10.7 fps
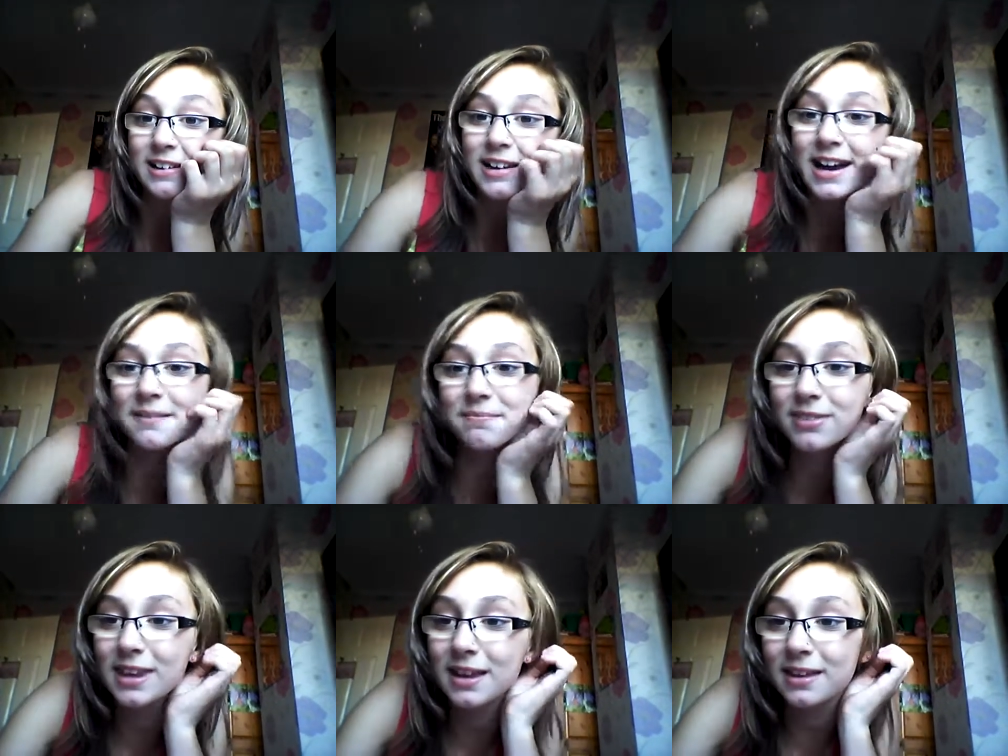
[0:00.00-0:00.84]
Right,
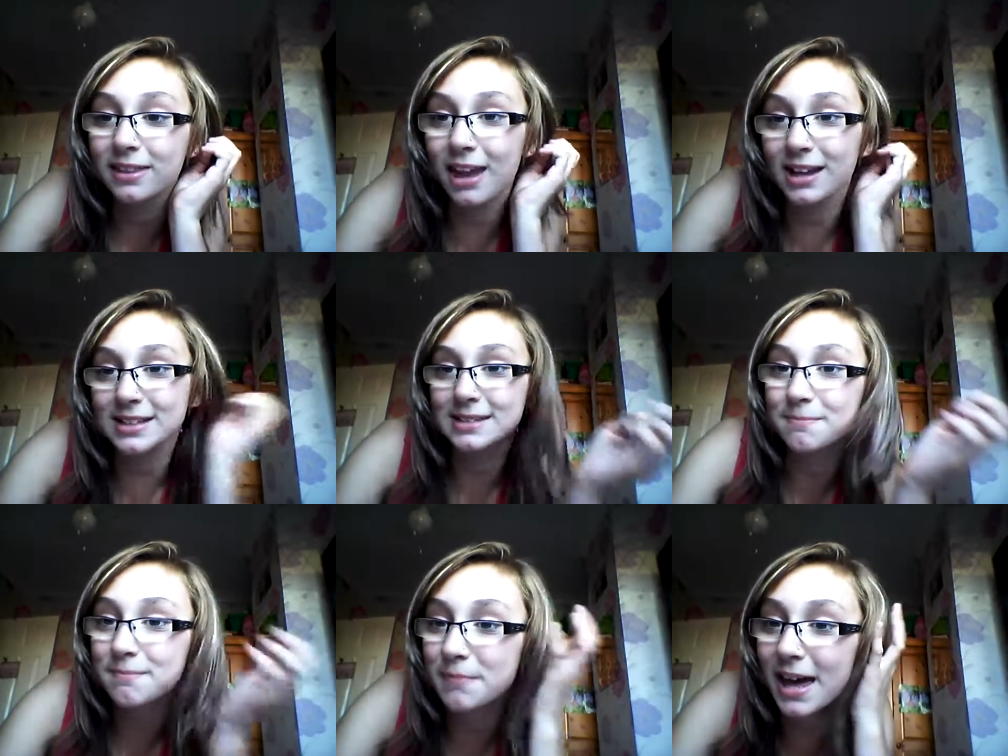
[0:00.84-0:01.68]
thanks,
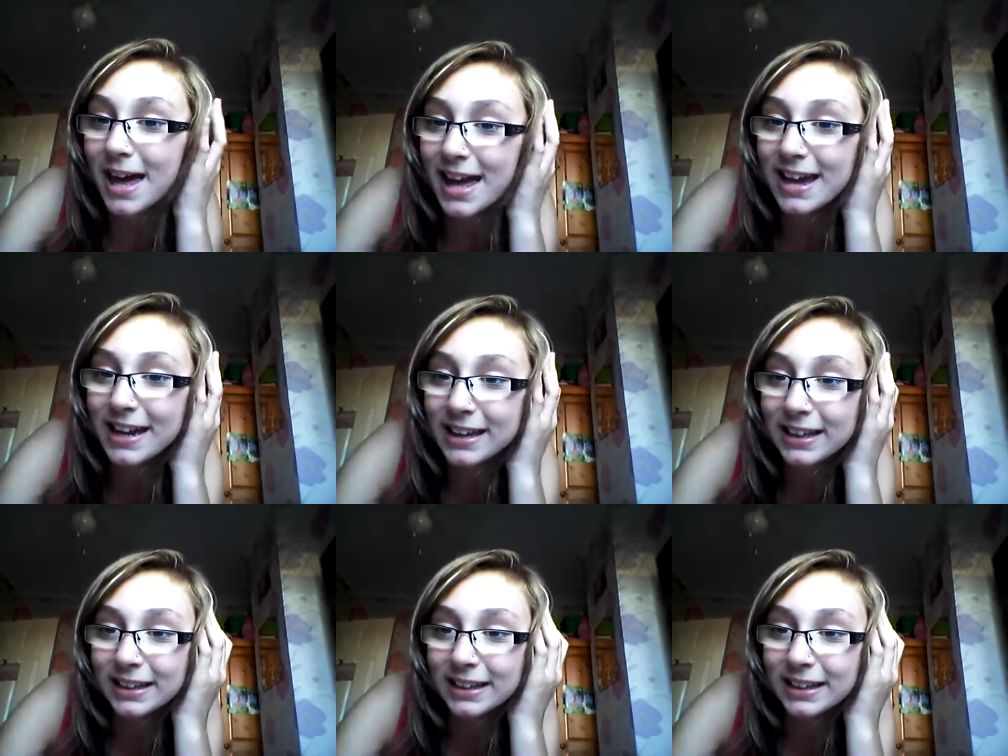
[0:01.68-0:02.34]
bye.